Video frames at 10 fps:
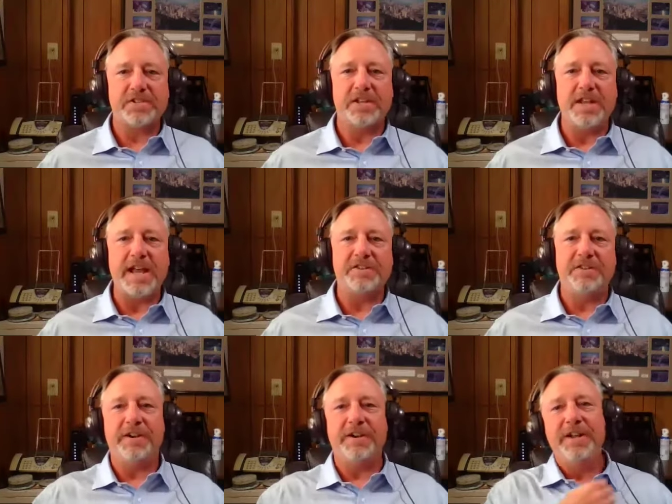best
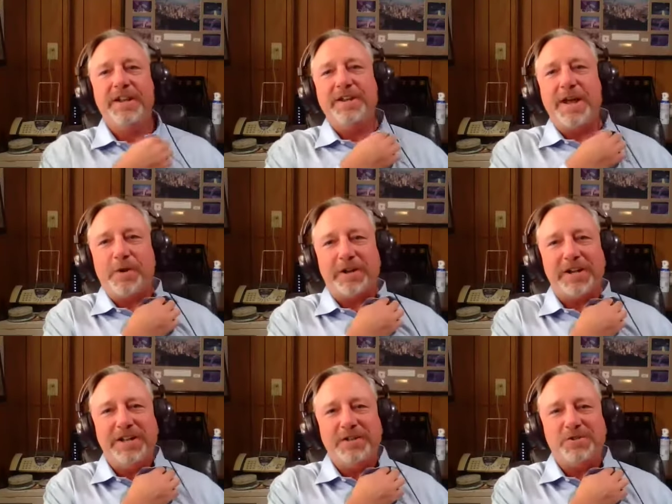connector
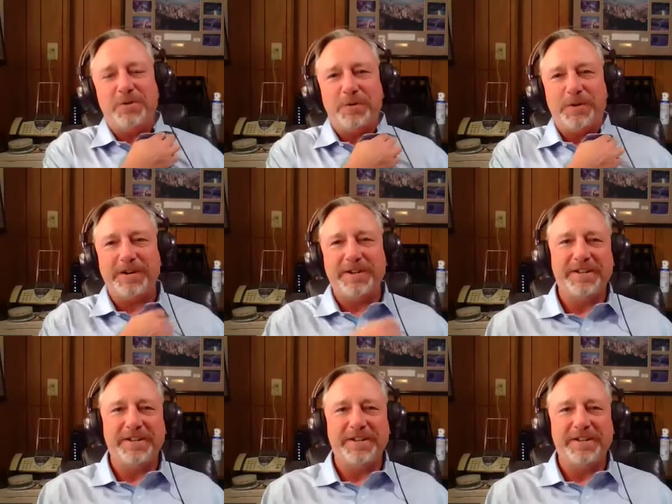networking ninja award.